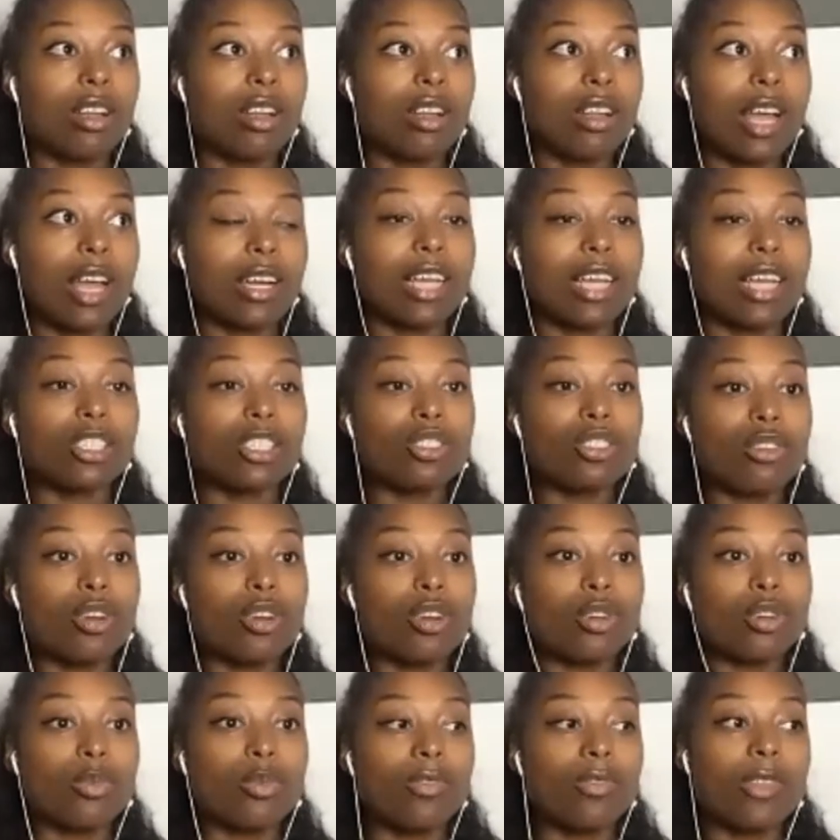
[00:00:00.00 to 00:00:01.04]
like I
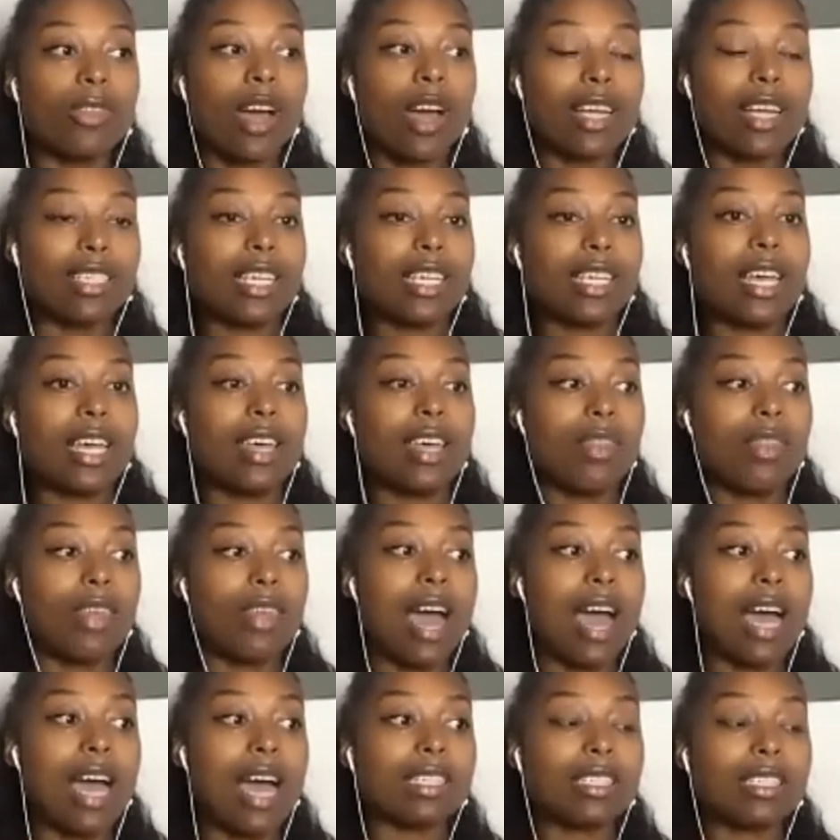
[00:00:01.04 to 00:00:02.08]
struggle with the idea
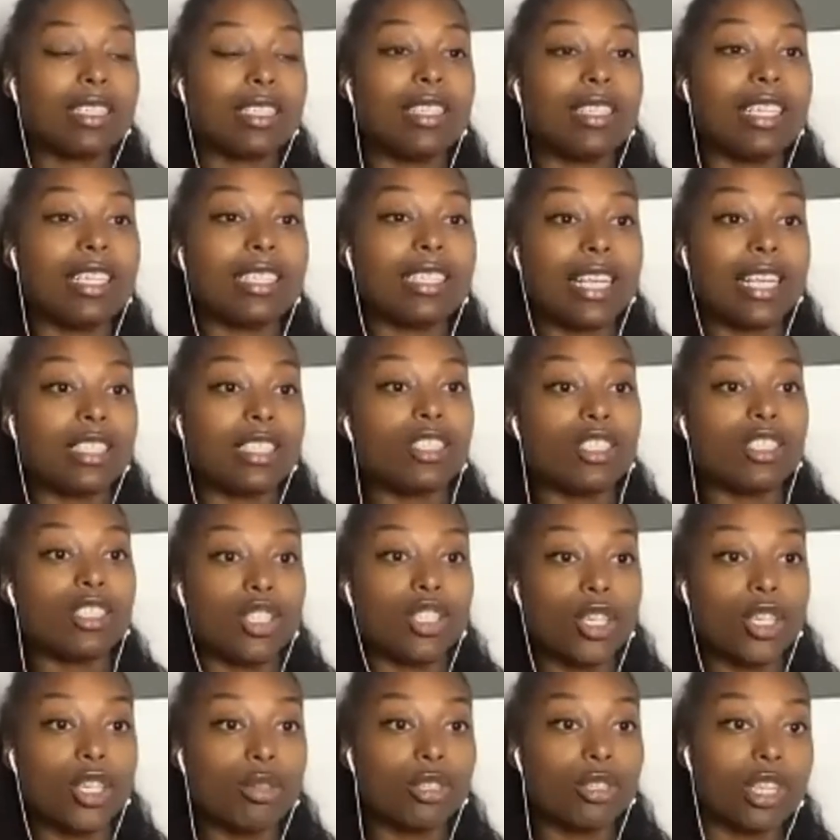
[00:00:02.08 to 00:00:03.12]
that these
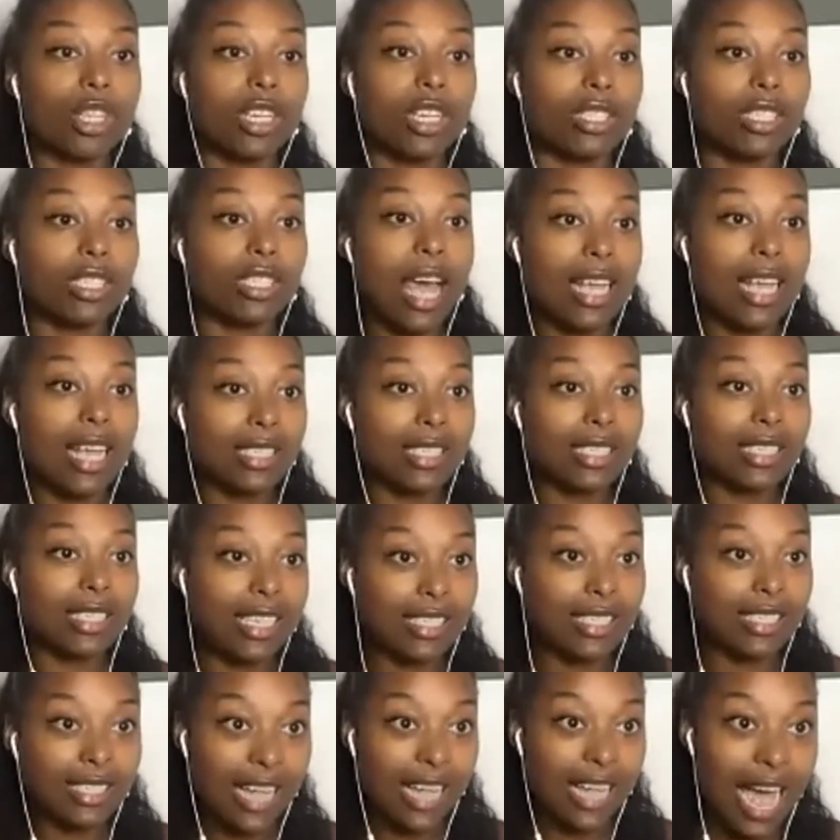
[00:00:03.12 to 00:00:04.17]
institutions as they
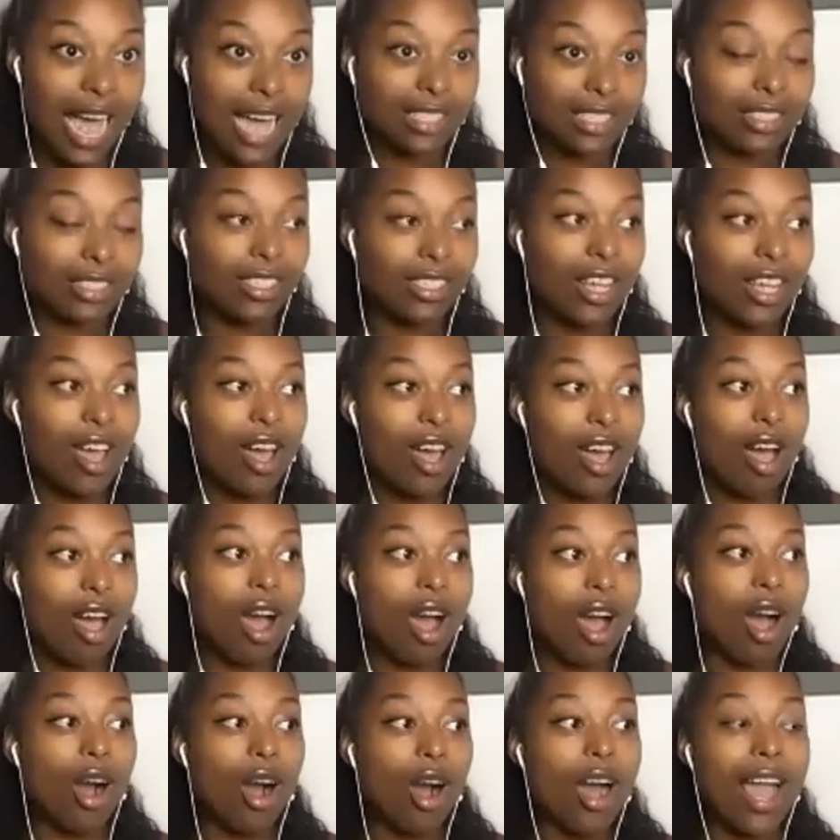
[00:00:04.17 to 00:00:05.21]
stand
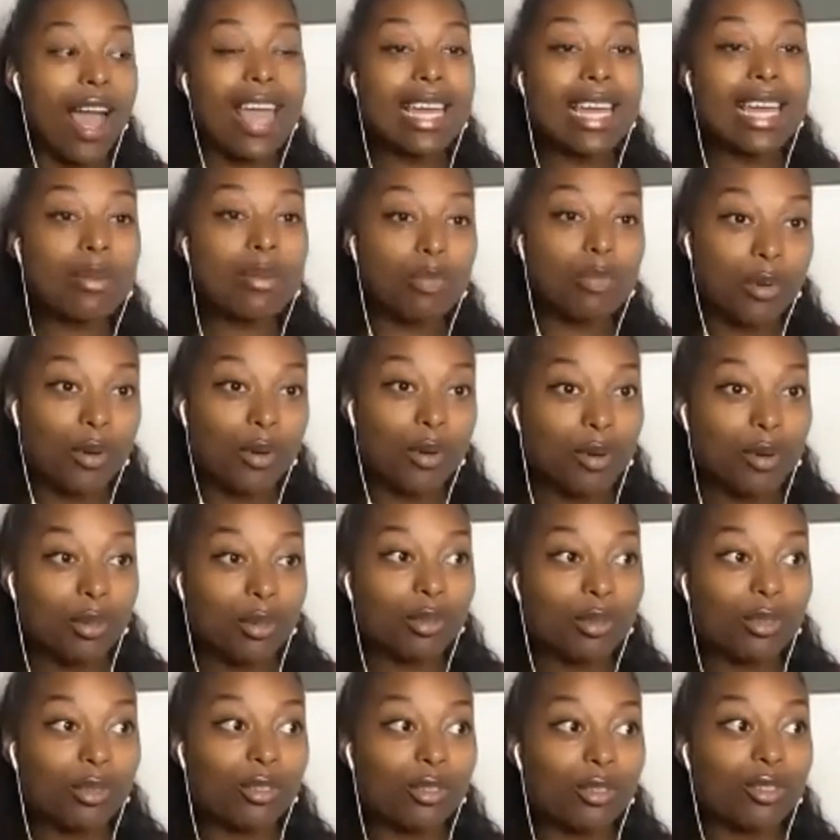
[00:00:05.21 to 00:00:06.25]
are able
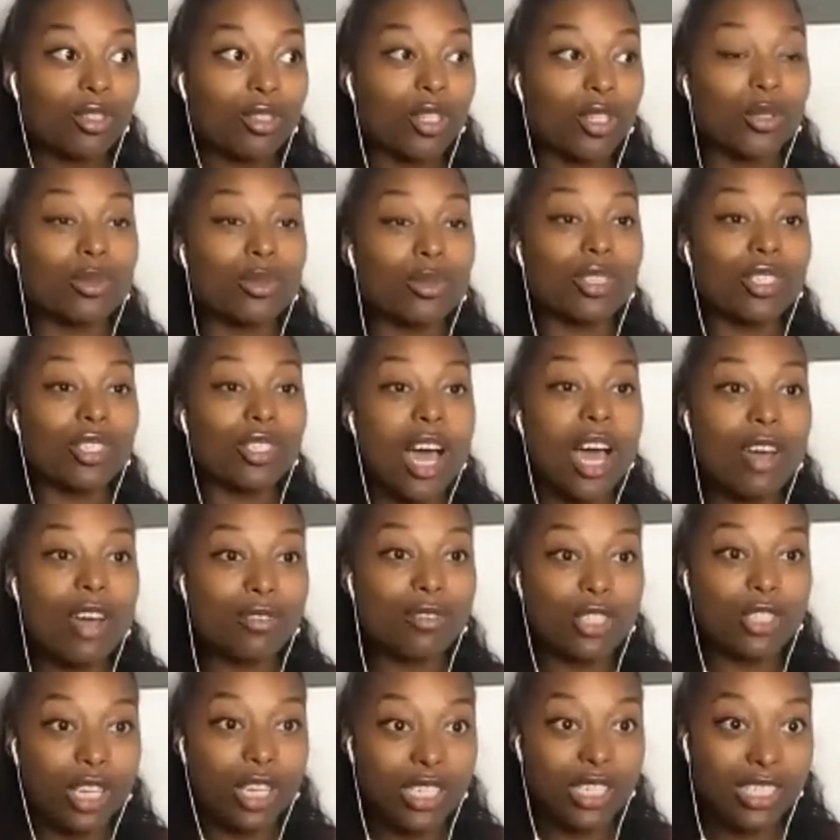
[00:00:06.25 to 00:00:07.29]
to serve
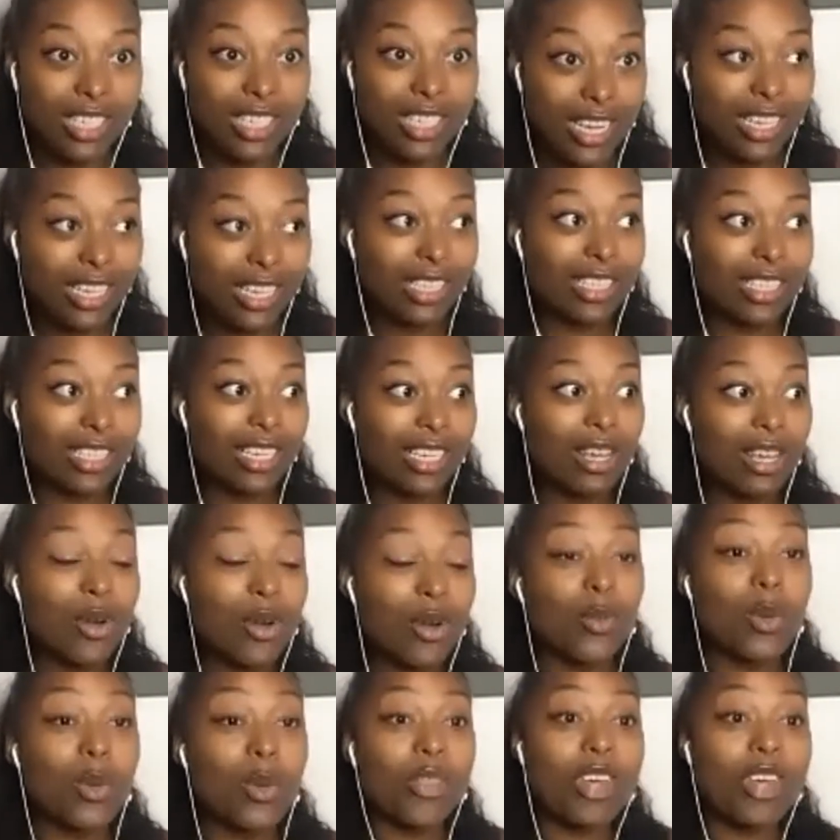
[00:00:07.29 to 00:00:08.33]
justice
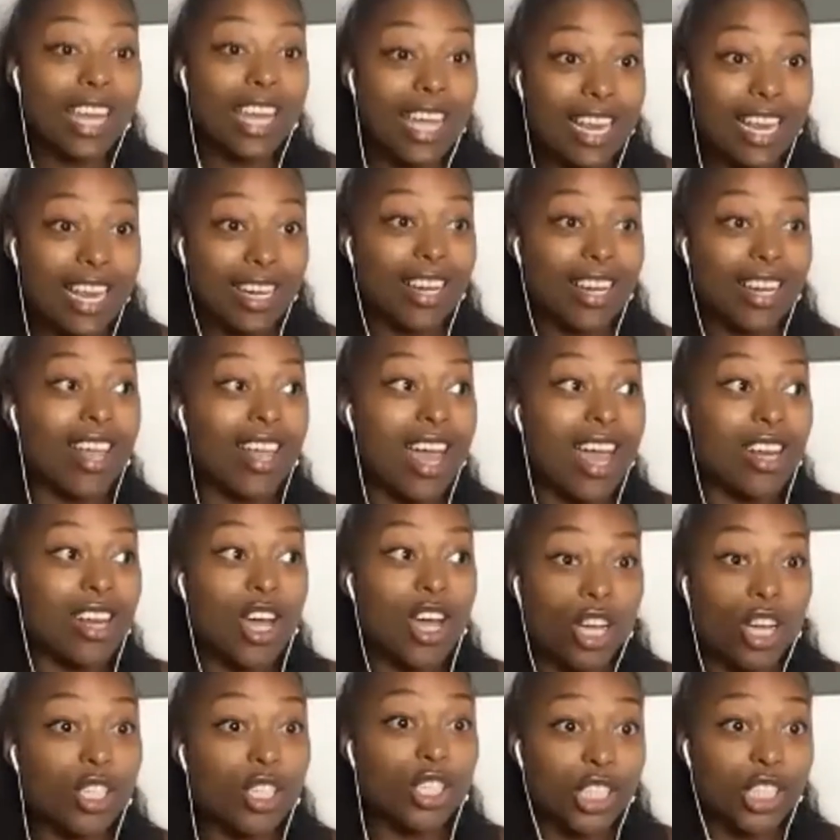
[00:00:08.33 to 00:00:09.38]
within an
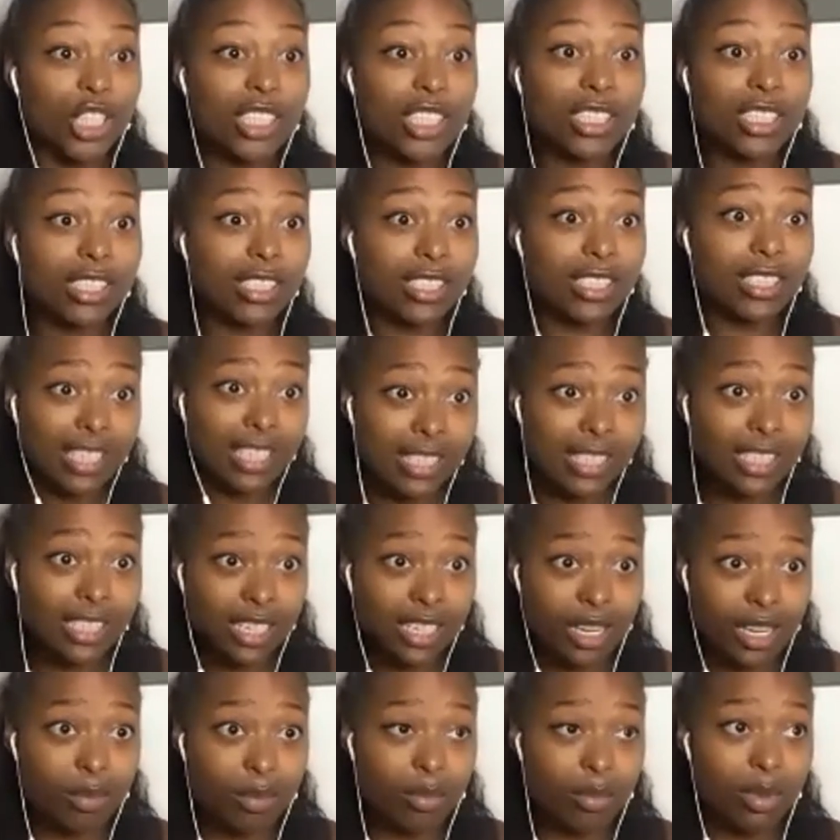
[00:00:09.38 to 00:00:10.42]
unjust
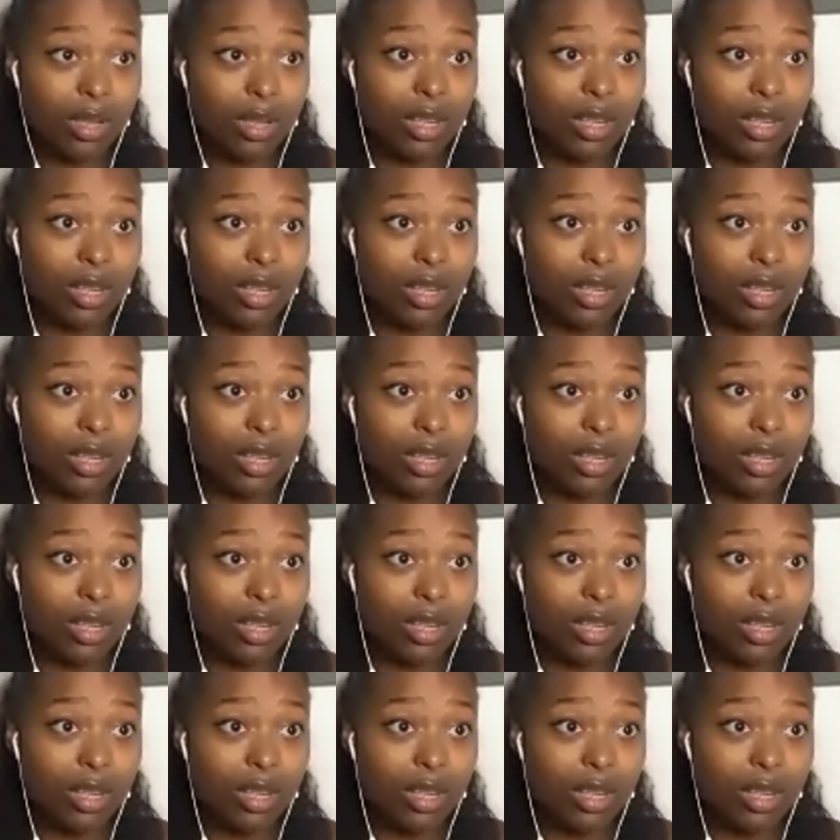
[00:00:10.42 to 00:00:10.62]
system,